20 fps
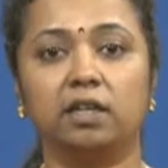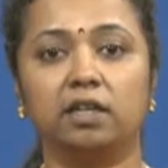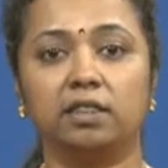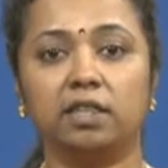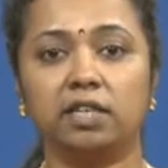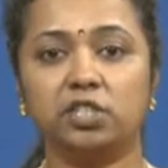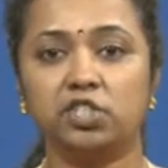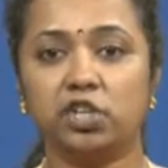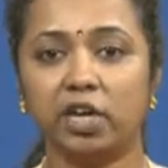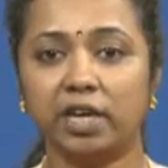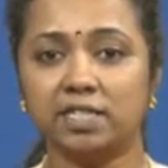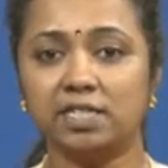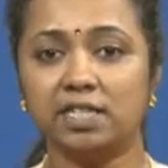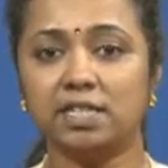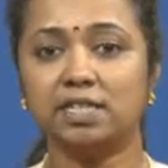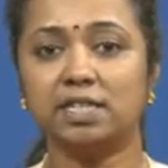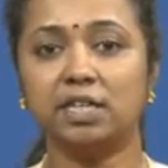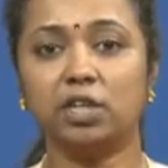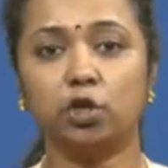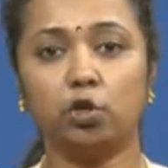The
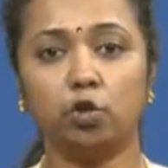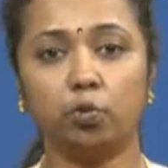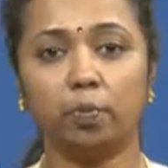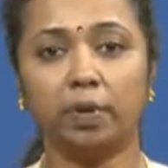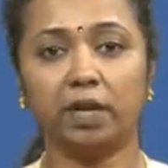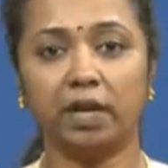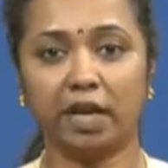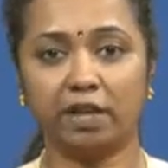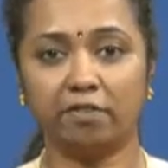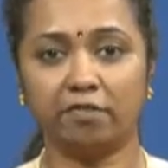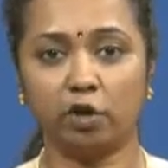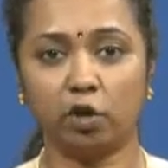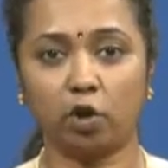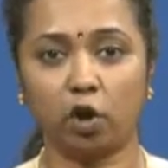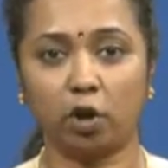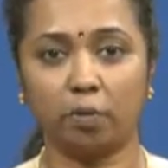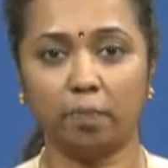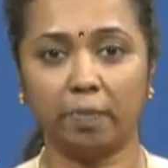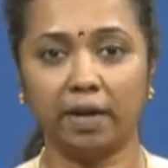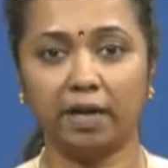changes in human
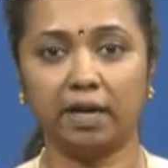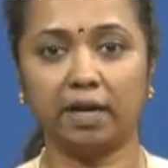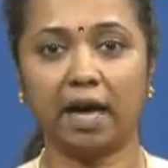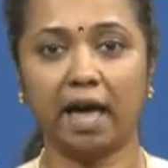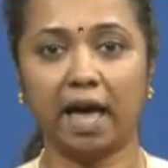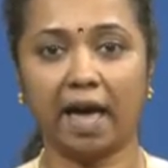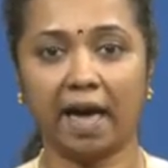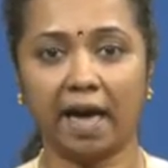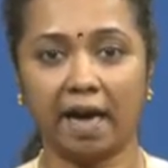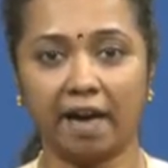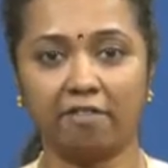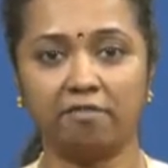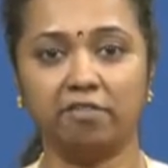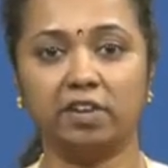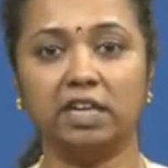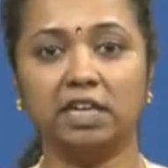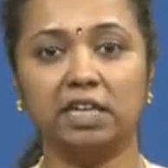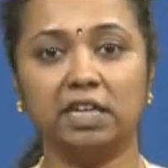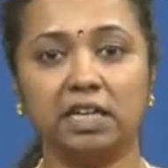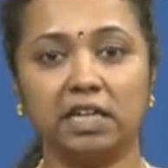environment have
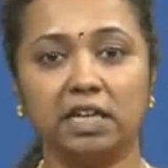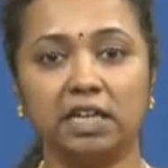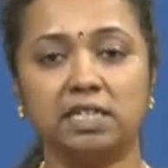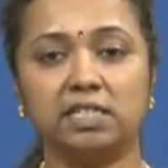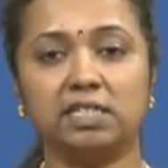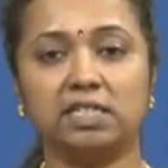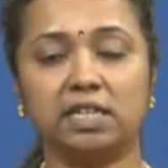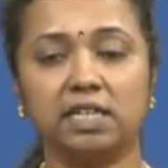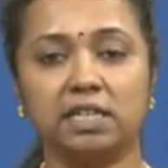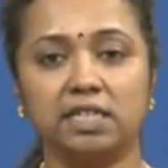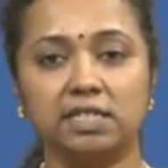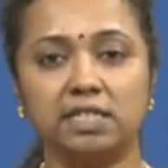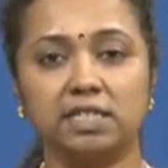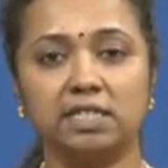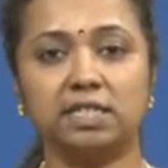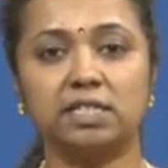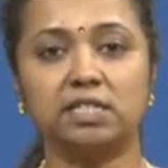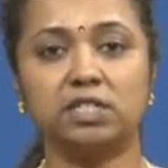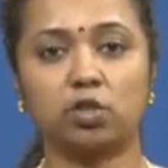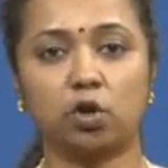increased
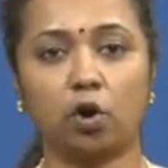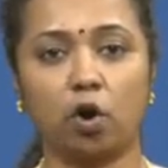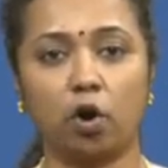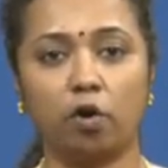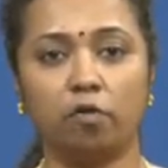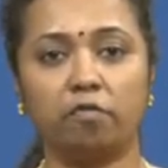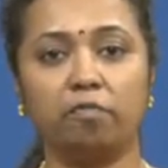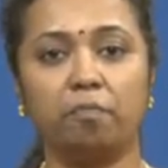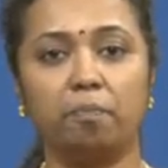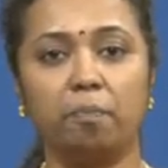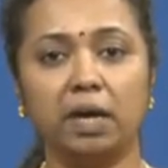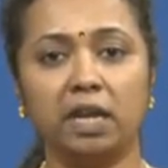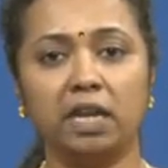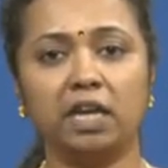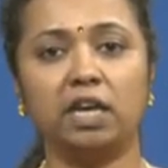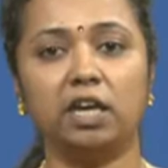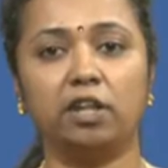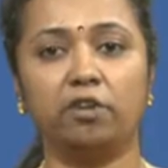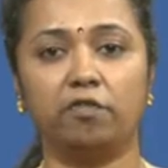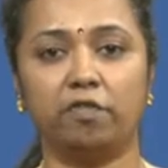incidence of
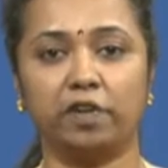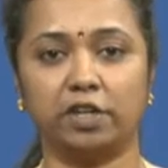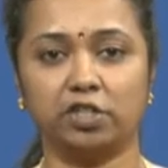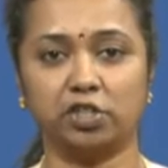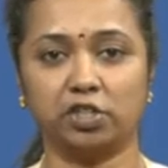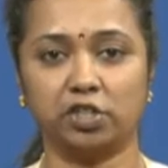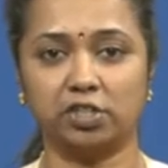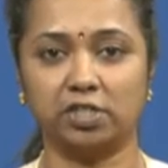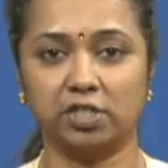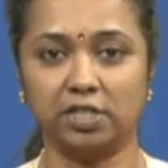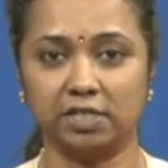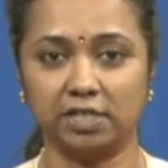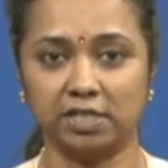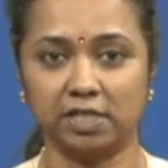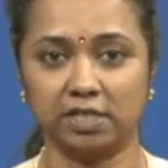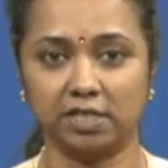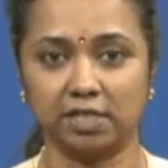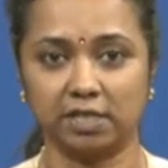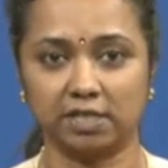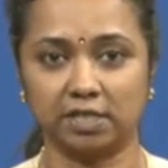many infectious
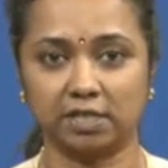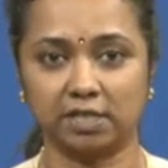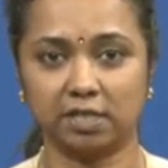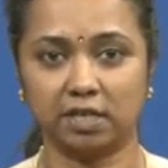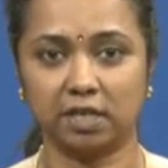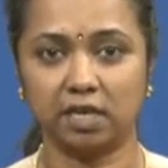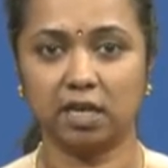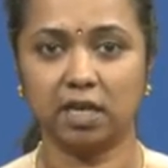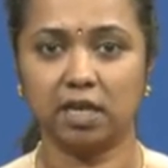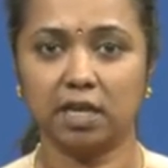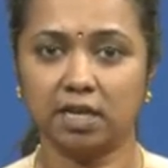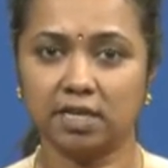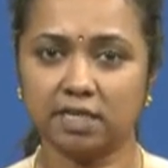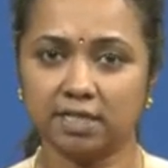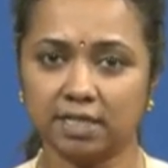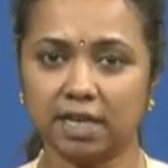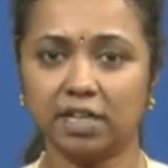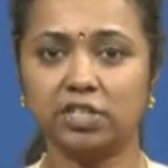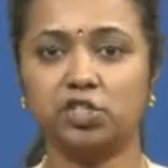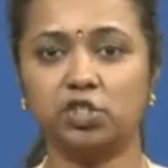diseases.
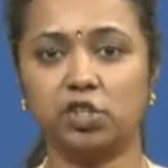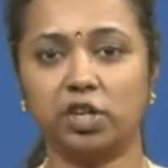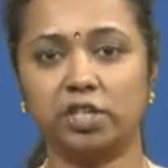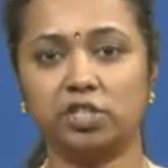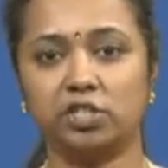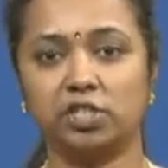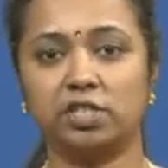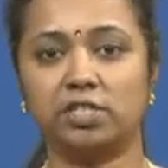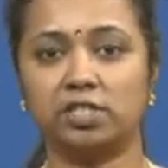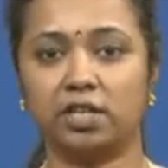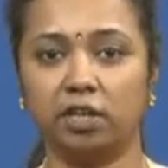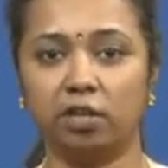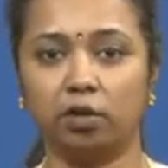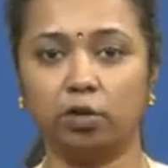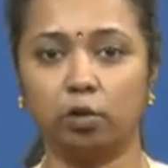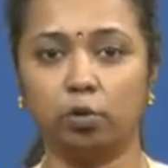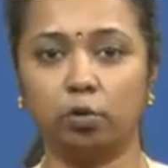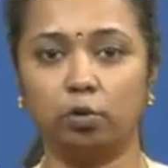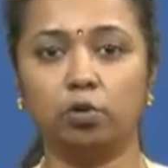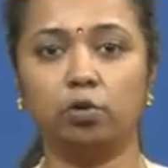Such changes
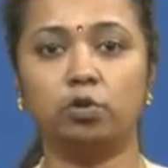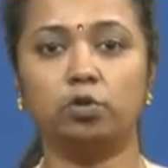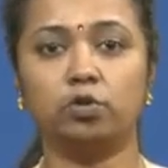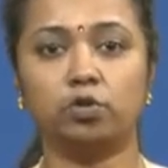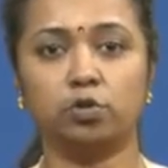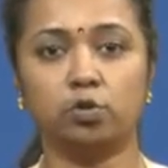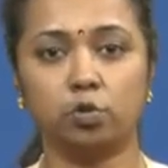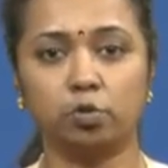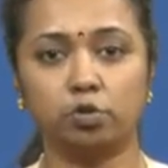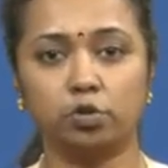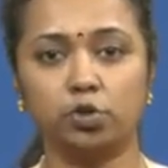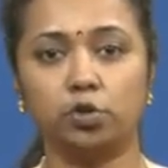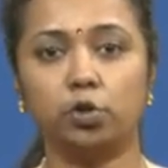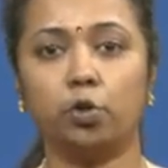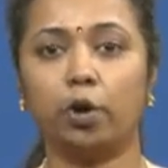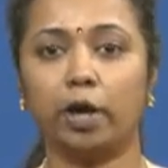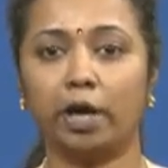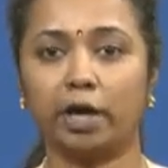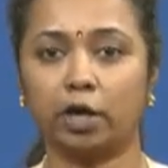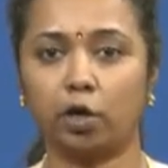include
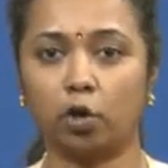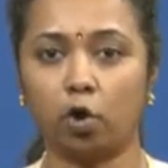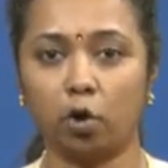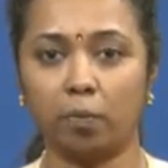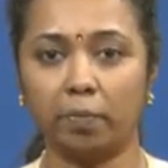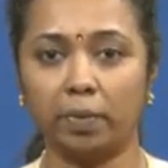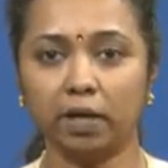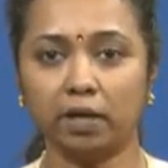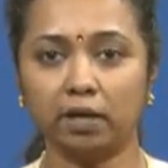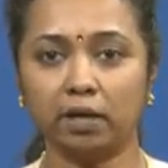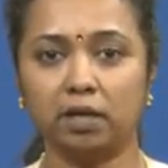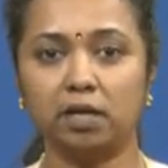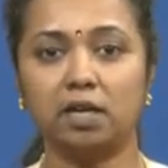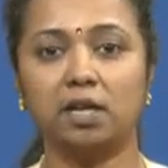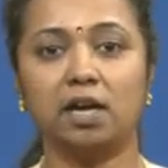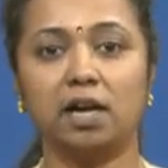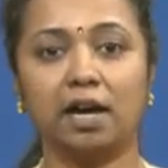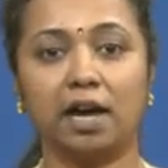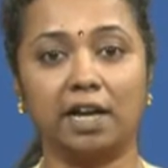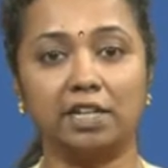socio-economic,
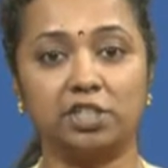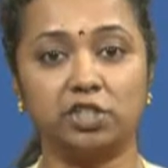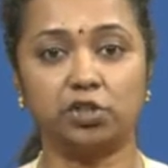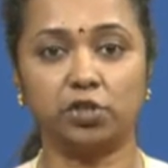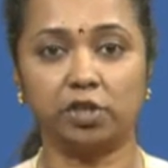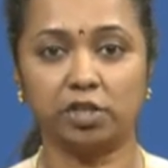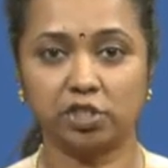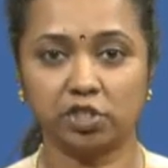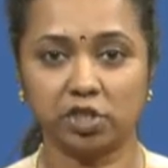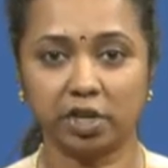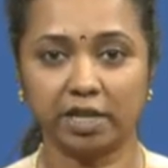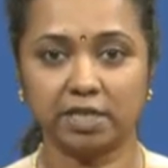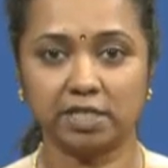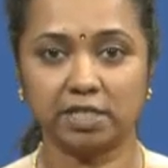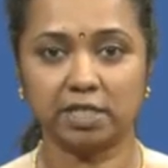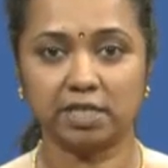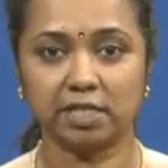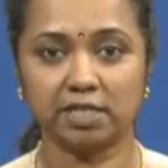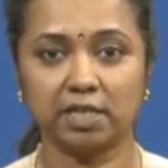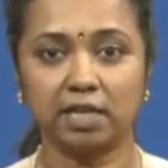cultural
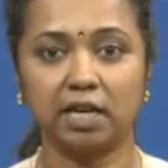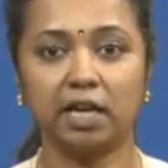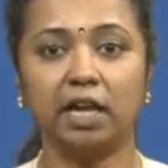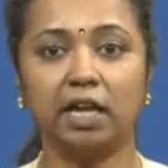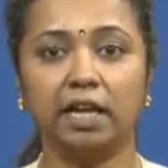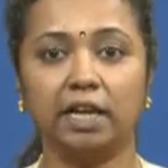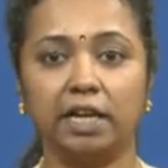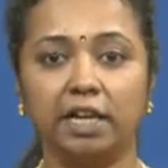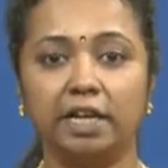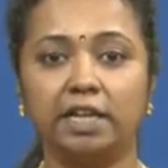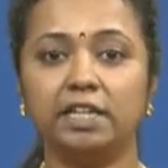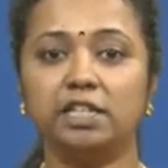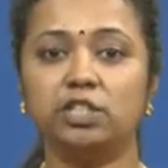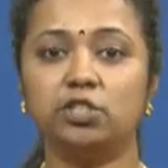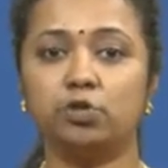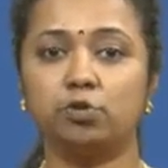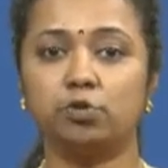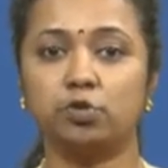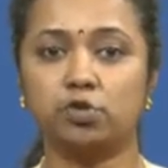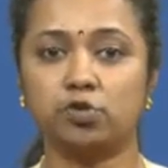changes leading
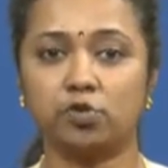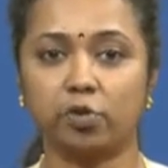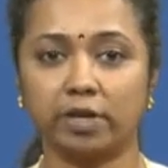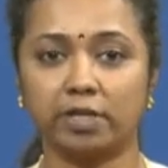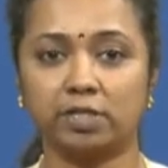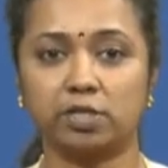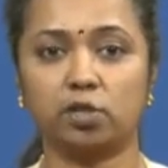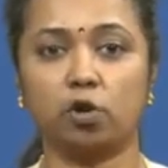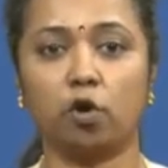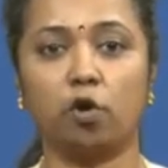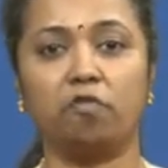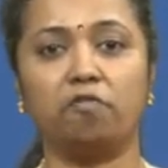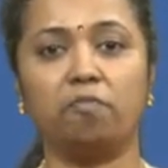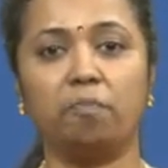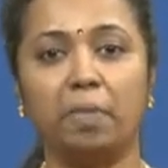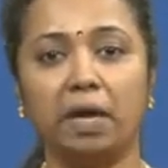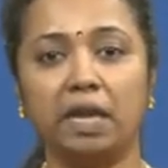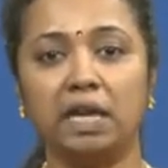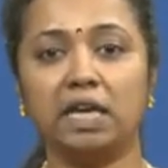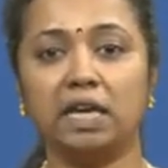to stress of
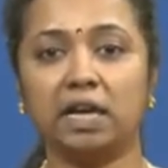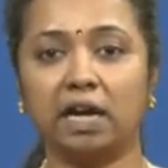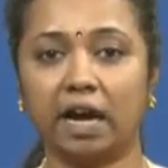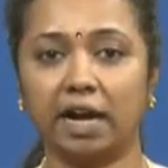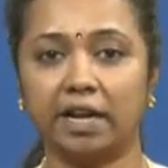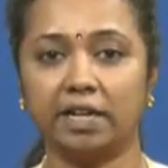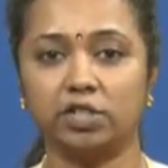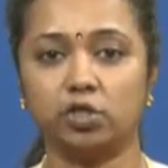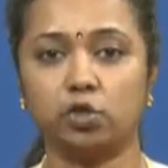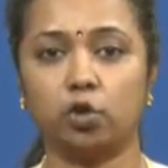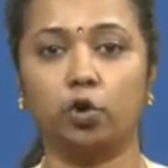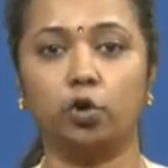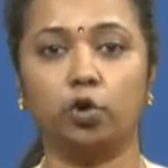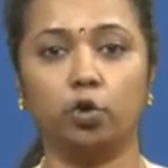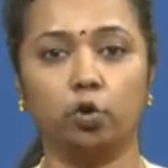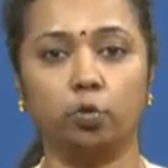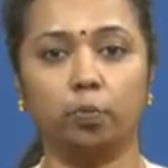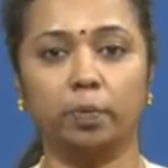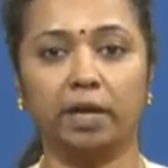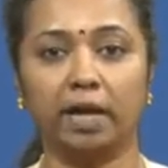many kinds on
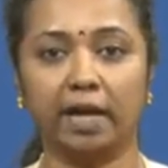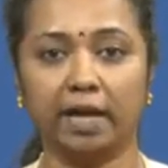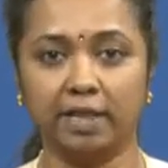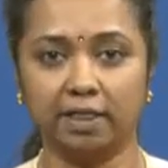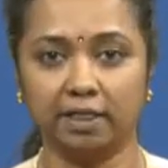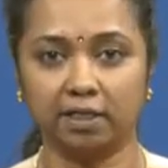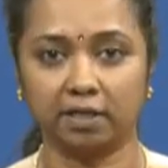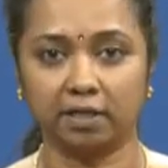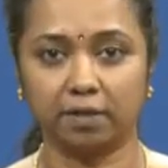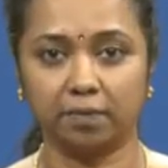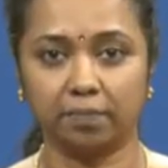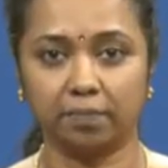human health.